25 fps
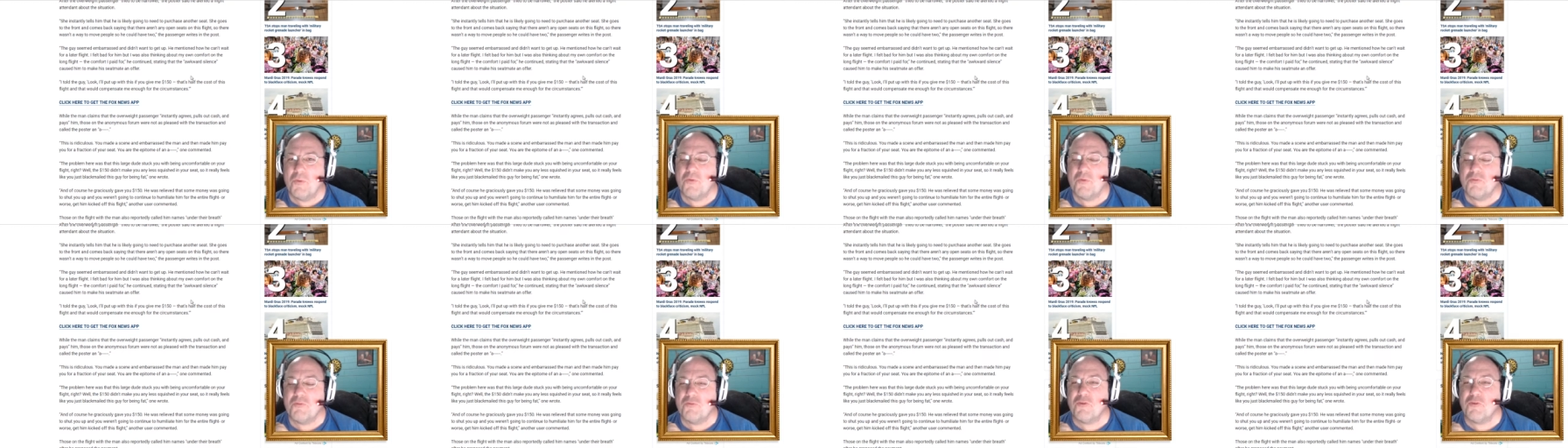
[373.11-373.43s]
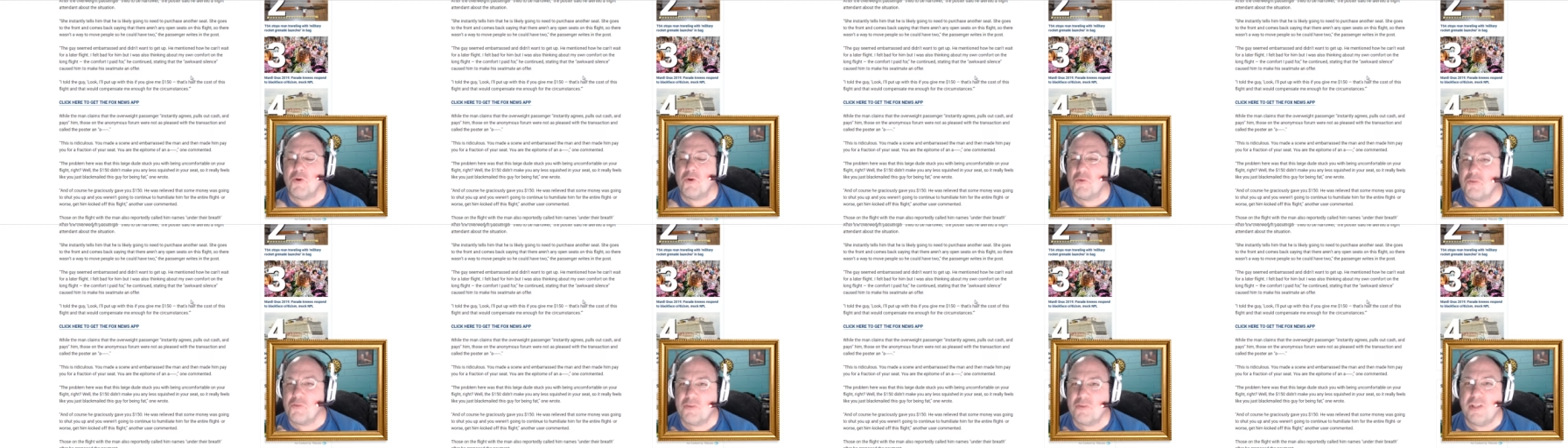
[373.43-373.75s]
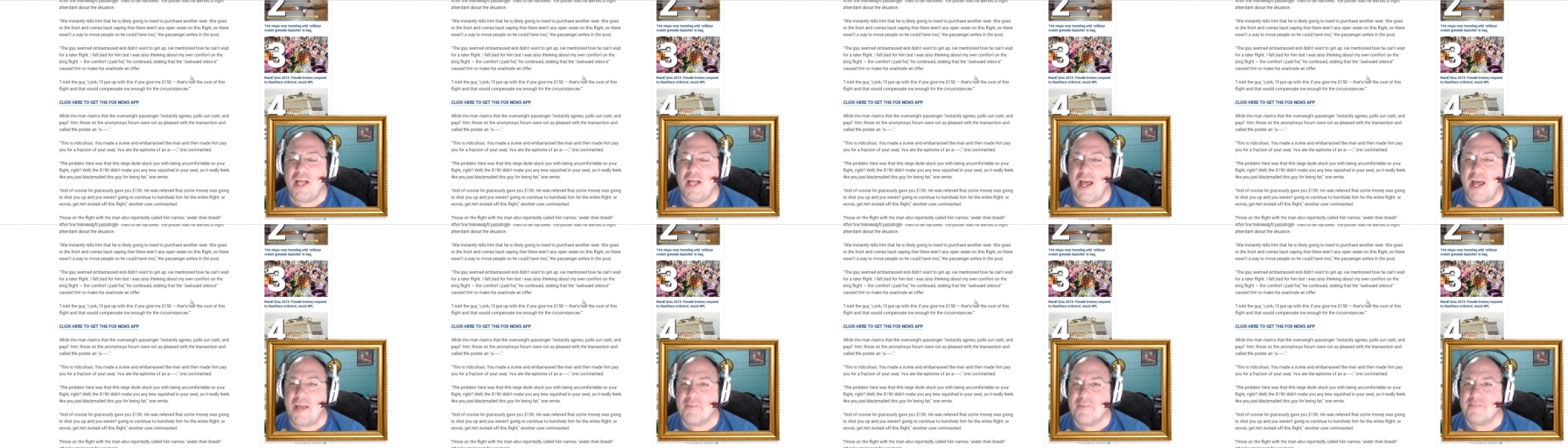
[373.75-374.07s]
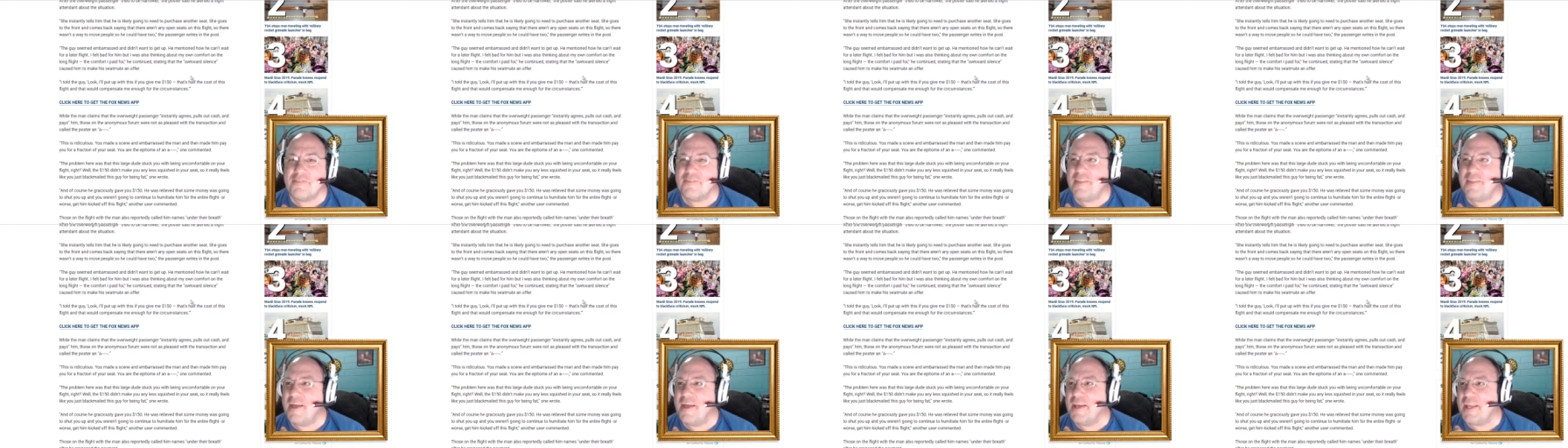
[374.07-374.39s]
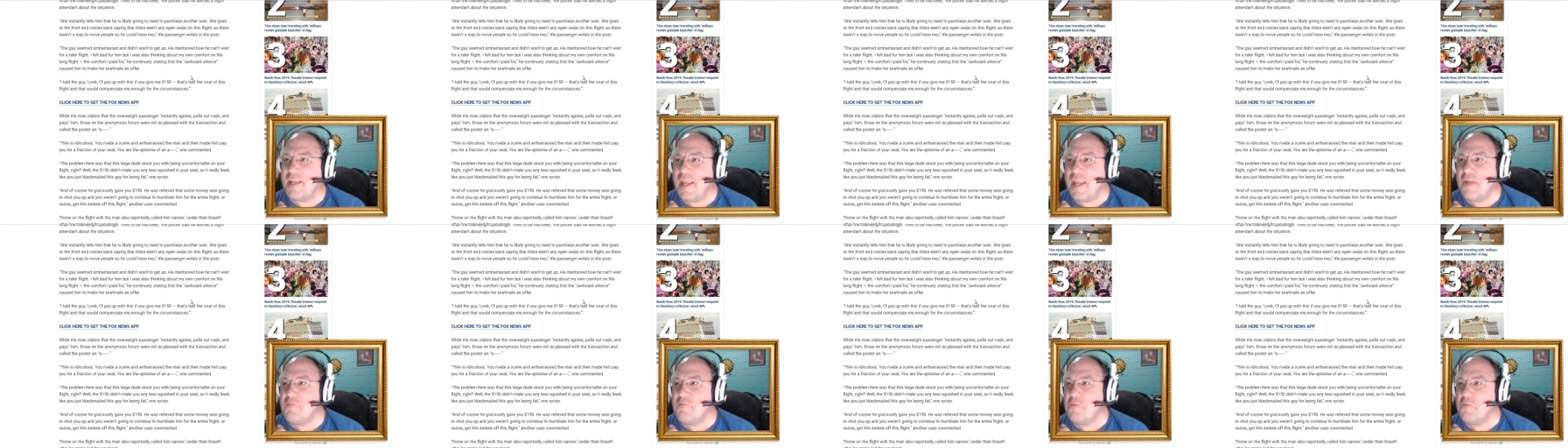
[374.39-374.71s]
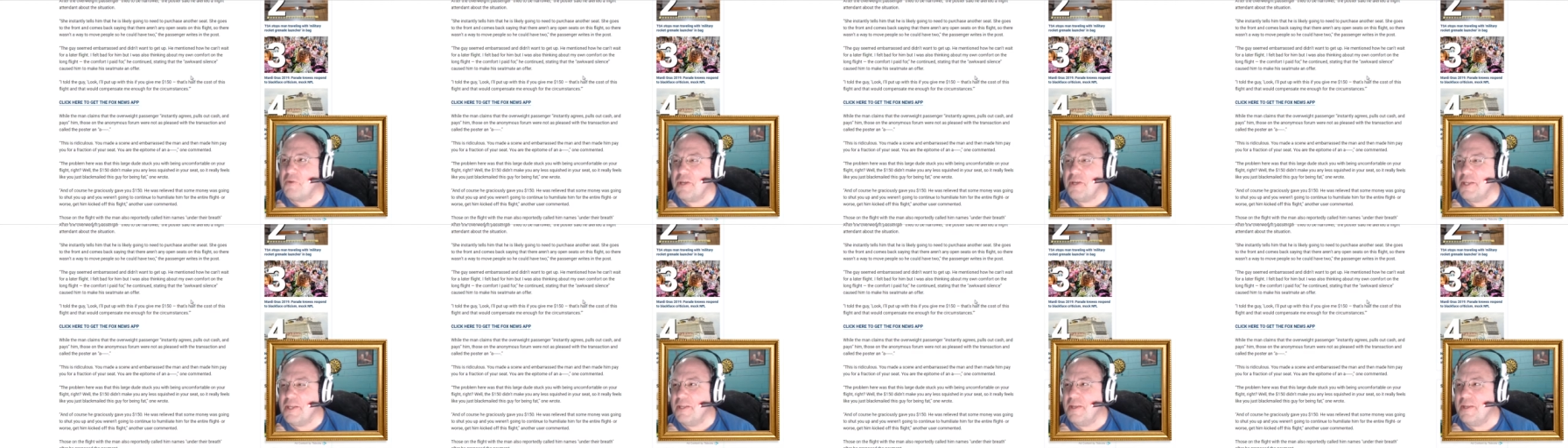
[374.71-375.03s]
first class. Like
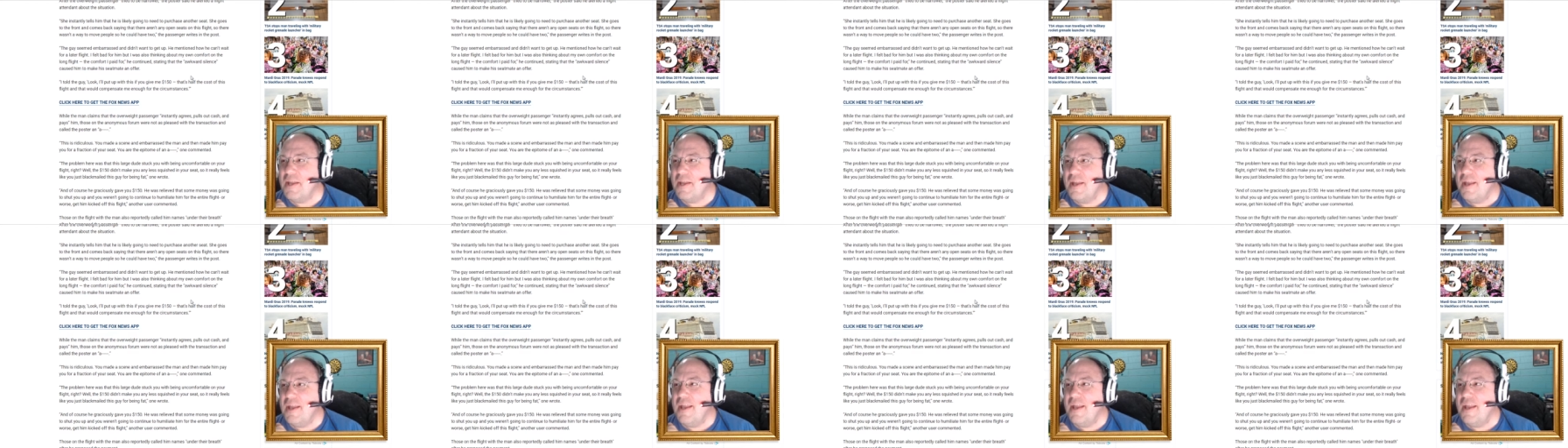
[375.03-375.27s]
every